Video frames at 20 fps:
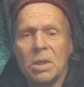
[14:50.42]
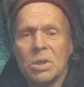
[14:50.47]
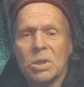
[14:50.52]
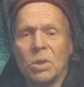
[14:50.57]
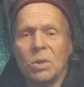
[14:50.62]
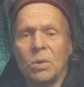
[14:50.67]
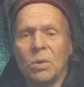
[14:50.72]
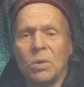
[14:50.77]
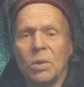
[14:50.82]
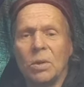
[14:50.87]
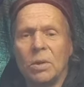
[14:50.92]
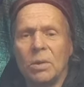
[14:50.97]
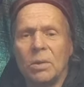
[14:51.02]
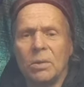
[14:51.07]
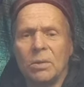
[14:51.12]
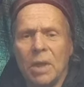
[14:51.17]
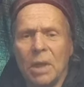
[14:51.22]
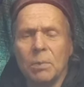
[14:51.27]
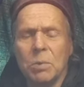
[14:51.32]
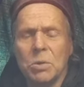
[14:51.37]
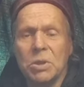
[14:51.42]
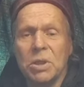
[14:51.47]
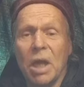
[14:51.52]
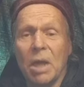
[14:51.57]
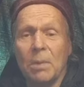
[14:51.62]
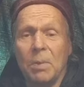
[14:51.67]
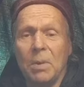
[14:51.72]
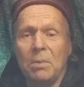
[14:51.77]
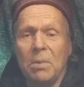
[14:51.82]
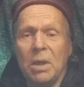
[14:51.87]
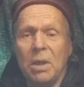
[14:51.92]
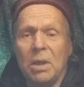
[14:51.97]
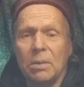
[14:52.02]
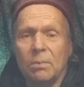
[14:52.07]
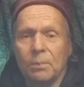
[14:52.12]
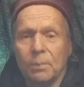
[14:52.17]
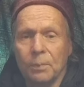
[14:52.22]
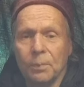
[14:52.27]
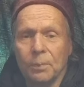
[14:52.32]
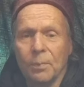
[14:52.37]
So that was happened to
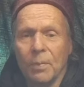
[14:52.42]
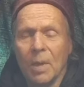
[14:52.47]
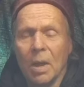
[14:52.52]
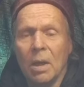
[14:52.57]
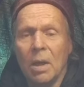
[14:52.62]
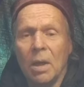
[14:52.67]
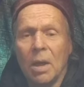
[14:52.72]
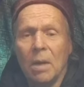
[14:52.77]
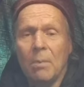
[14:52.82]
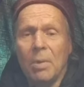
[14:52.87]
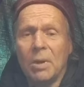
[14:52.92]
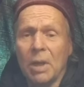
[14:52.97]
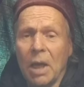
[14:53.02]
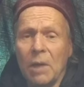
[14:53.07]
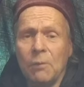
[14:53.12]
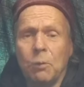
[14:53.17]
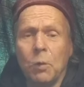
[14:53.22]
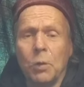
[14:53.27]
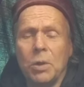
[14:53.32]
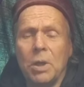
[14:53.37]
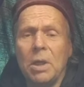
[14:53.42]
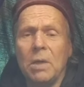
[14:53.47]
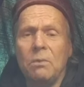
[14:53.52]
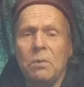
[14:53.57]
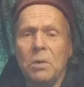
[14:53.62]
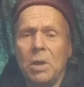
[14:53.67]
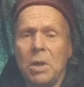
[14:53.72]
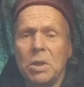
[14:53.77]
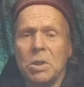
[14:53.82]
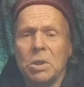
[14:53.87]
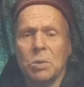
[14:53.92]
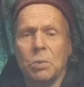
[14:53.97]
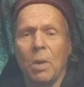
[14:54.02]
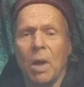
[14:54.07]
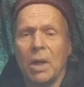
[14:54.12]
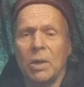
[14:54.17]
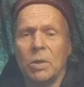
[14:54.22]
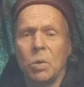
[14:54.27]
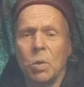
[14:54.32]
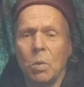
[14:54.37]
me, But I forgive each
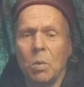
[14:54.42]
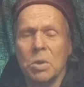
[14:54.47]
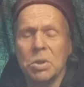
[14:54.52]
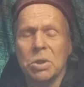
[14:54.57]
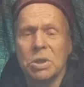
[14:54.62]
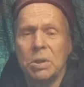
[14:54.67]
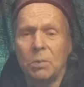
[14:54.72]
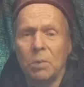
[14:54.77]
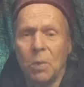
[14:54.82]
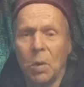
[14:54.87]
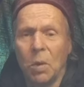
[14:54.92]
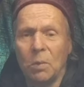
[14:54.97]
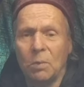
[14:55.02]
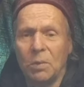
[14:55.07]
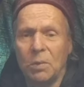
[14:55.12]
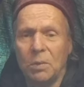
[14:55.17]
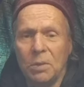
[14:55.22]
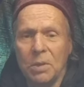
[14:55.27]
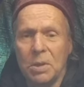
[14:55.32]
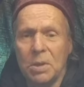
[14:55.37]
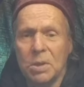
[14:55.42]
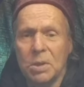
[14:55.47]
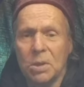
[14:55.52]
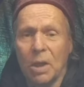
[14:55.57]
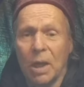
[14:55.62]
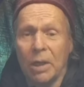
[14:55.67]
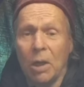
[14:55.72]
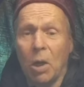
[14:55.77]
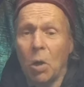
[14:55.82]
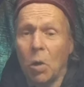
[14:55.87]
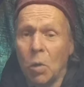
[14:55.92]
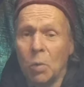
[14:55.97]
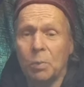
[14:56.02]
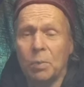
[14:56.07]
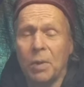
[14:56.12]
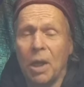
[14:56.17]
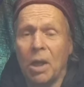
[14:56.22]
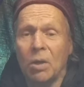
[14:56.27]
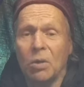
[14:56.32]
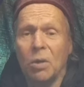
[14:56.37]
one who was involved in this. I
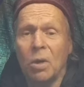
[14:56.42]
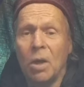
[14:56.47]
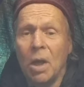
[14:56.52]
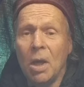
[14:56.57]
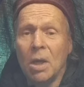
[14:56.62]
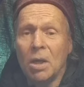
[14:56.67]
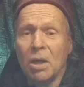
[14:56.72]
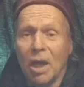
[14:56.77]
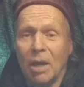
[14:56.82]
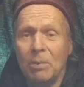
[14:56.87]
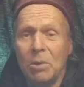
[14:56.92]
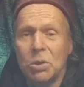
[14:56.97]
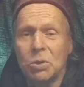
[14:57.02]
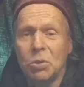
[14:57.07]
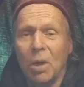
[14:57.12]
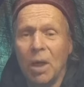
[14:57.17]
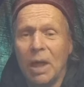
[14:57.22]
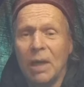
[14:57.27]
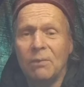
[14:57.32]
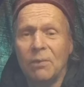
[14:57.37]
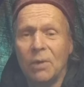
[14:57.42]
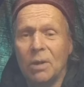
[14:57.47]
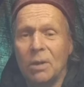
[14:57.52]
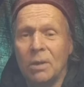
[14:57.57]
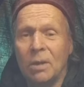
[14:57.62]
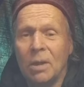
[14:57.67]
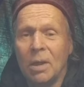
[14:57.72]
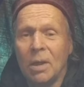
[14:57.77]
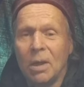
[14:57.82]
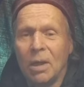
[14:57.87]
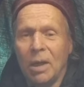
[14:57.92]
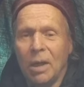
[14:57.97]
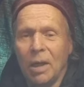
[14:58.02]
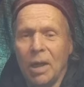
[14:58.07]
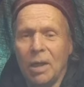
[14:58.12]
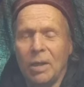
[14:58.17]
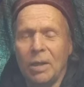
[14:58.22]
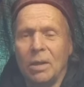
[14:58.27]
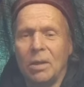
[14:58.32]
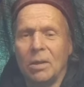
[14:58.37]
hope they are coming to heaven
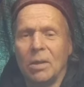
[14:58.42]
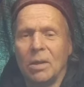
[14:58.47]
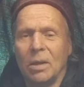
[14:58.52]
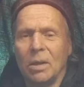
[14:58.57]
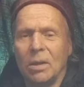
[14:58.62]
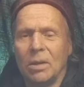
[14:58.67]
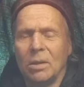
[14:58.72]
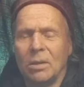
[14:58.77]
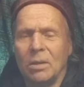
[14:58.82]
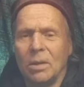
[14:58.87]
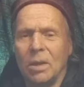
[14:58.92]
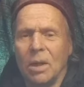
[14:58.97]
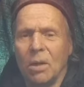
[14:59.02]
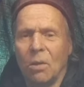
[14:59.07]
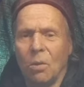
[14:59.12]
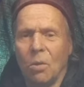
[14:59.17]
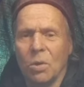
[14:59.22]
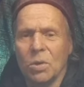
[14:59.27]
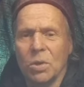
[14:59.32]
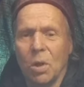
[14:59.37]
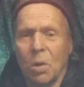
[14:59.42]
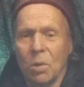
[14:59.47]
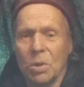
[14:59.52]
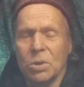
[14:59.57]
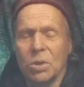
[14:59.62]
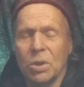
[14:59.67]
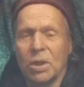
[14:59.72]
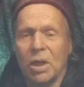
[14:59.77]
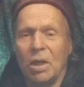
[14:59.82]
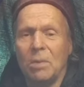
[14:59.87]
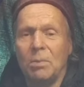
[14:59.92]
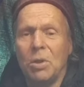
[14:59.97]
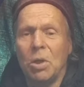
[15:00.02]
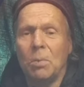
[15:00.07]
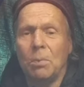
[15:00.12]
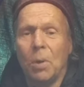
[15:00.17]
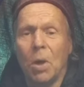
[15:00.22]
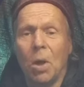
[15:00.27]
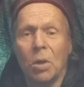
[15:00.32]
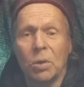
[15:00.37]
and also can
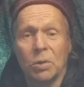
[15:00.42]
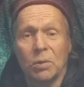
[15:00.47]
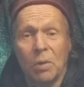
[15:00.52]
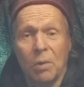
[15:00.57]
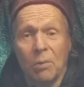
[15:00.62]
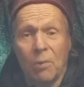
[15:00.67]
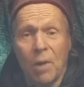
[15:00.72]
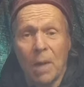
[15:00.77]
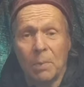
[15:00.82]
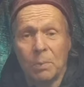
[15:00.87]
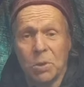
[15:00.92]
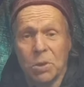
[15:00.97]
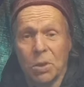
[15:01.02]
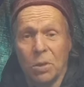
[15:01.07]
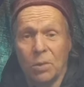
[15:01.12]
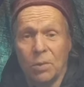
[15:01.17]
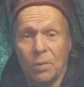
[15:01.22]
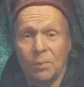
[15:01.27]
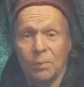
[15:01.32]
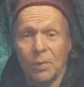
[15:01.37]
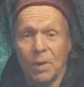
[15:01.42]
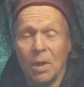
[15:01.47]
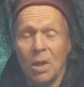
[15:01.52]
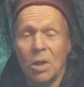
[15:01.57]
be a part of the rapture,